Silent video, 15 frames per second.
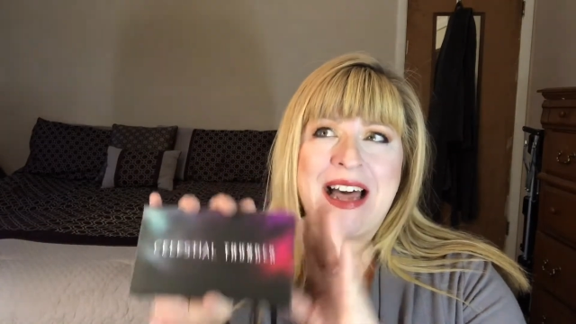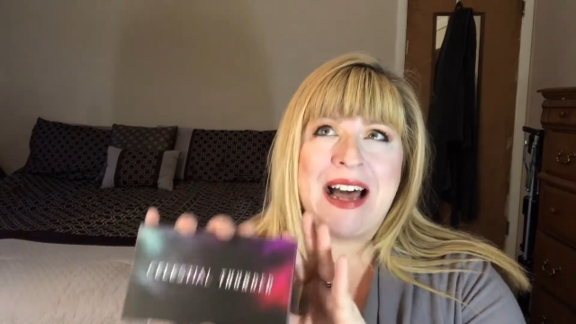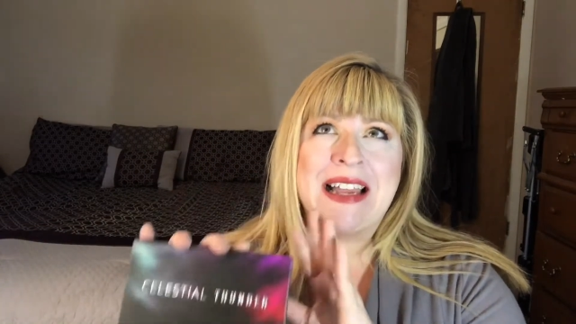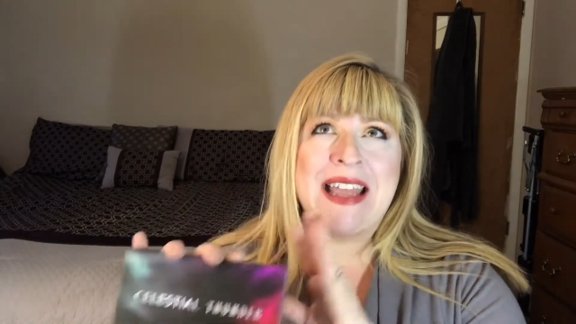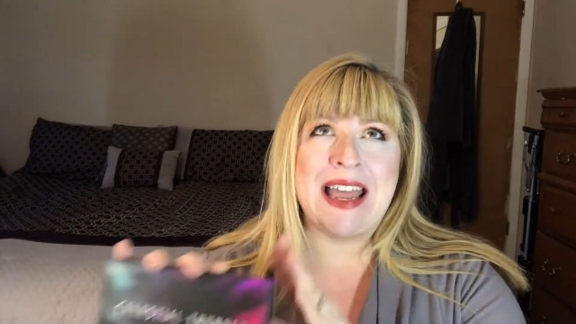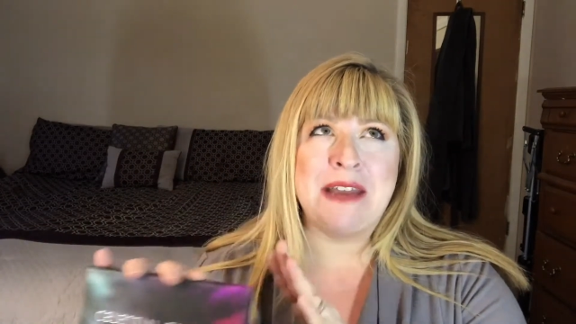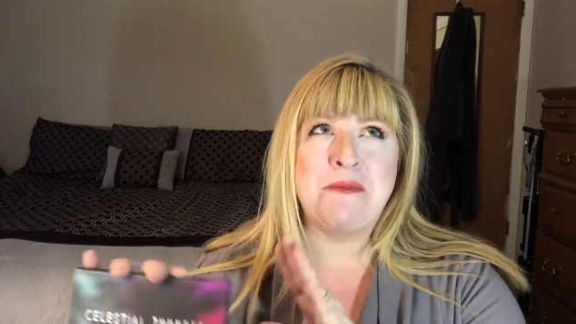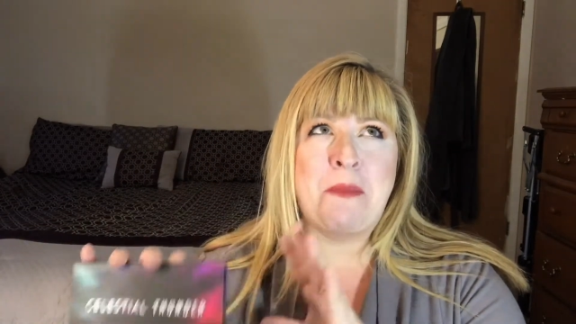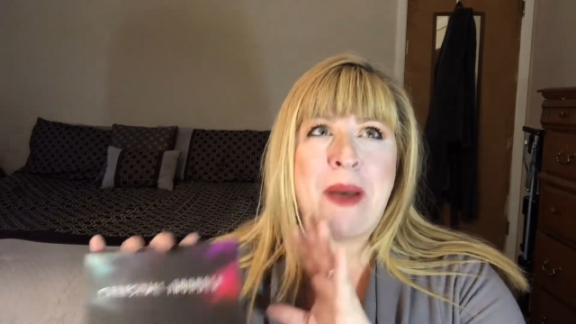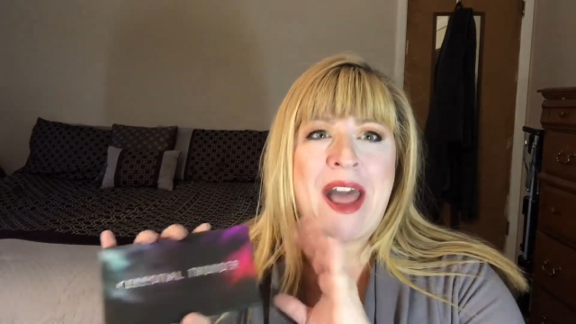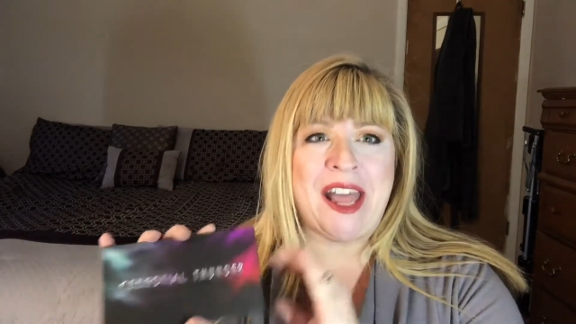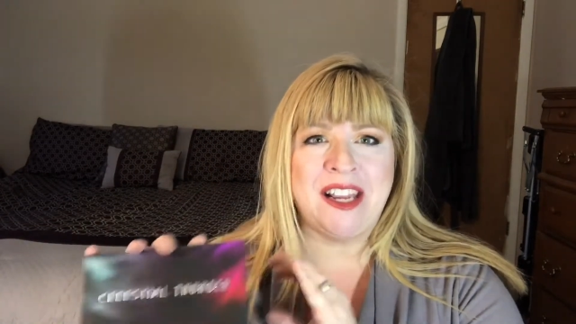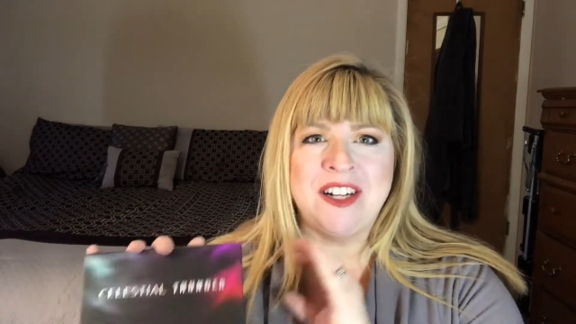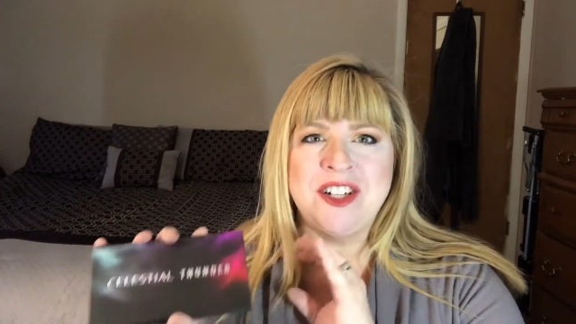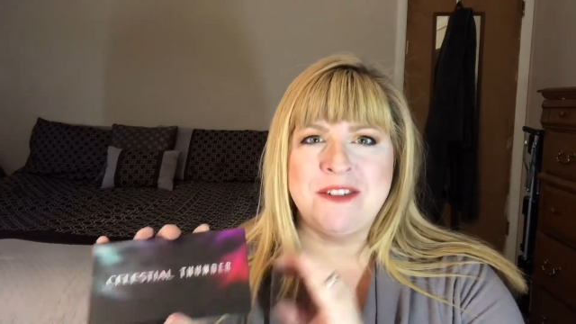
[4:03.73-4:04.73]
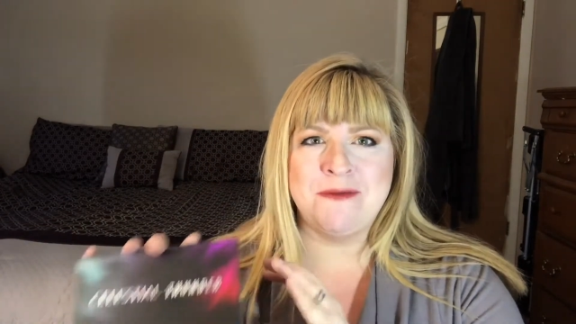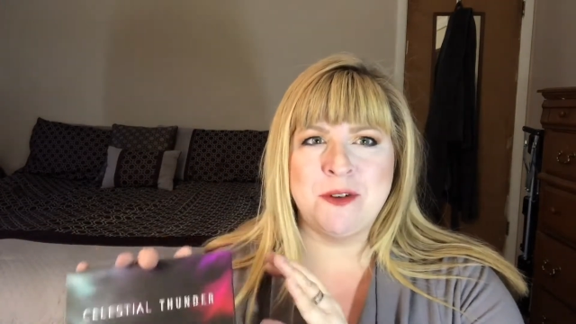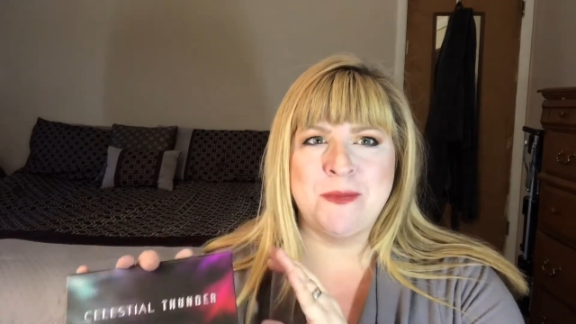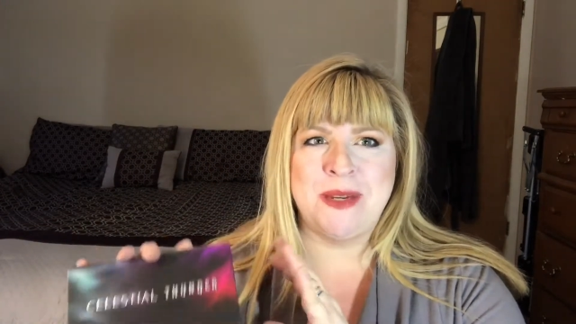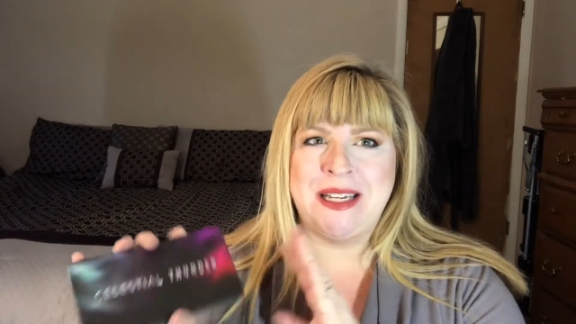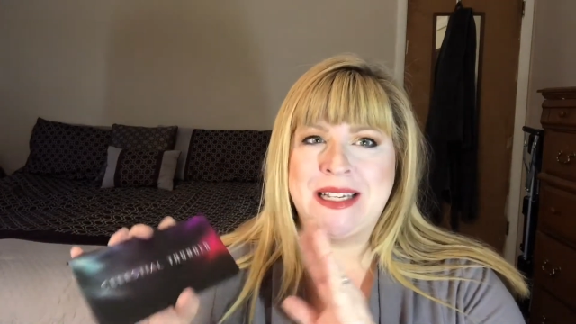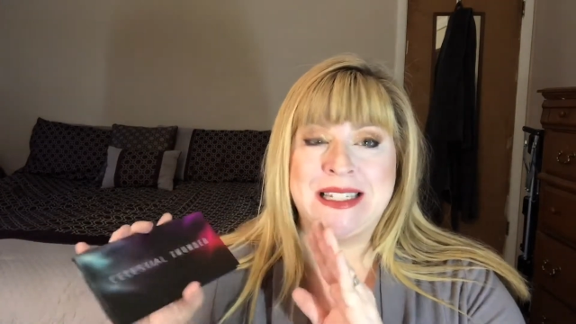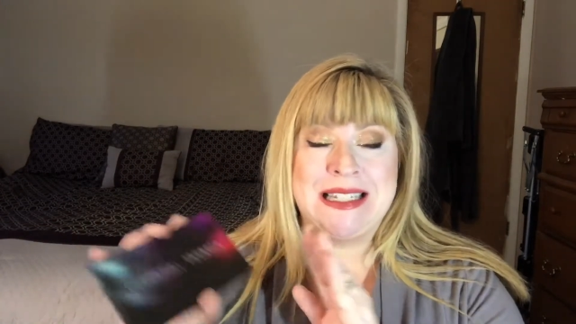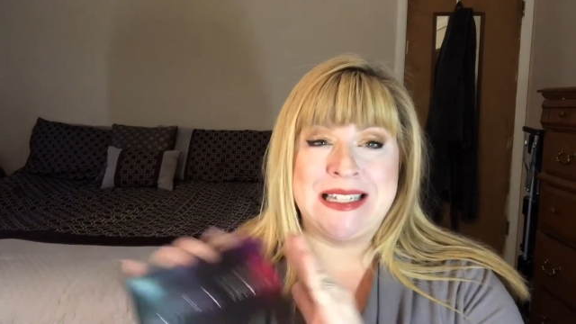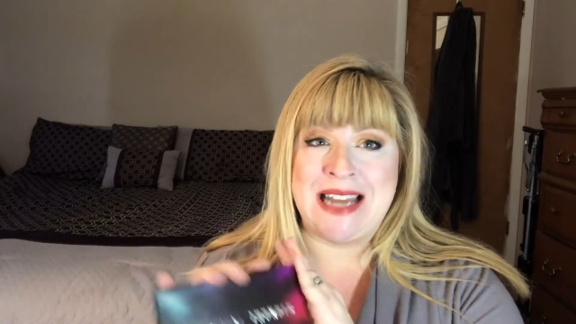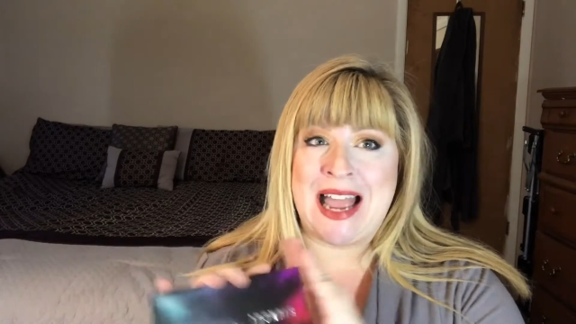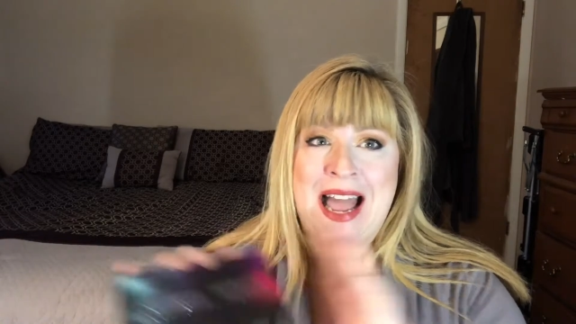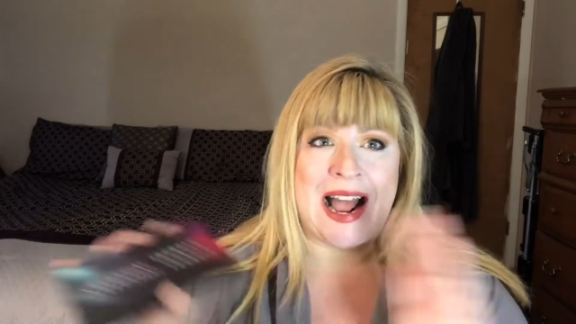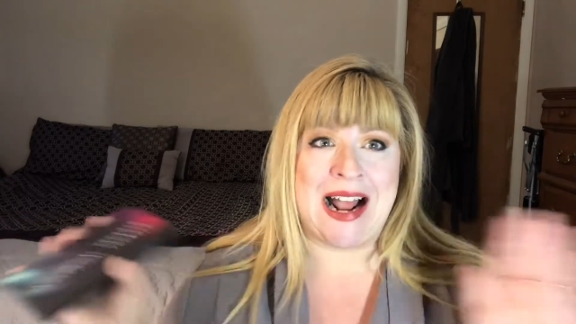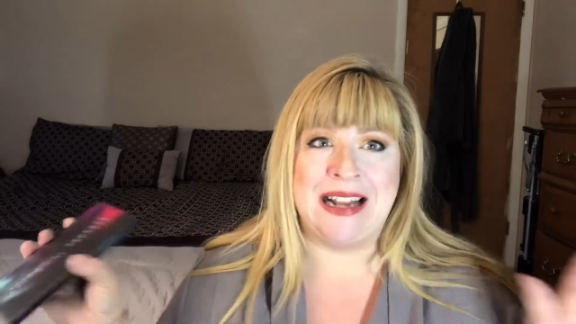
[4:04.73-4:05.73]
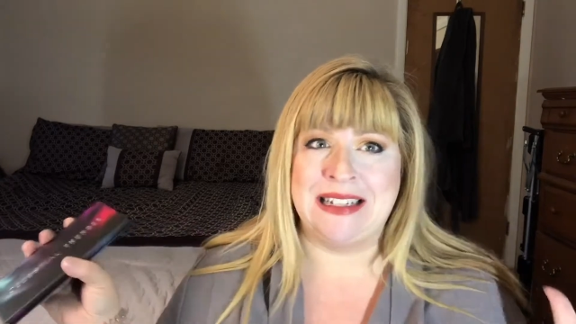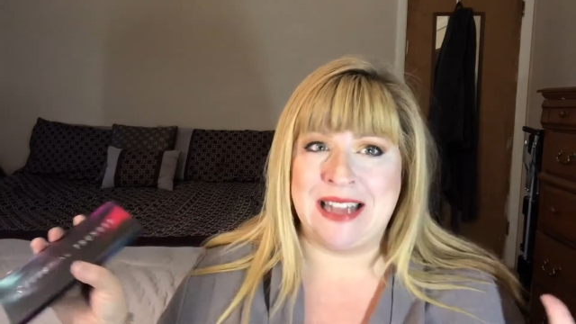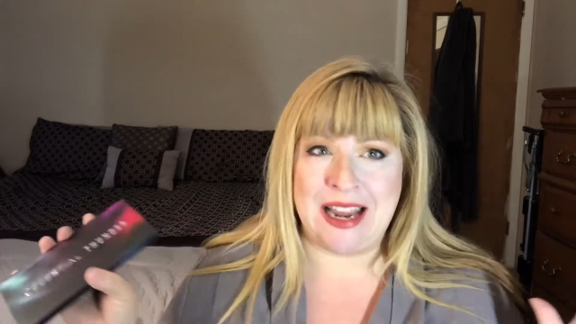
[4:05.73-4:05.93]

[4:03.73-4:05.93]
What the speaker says: Again, packaging for me is not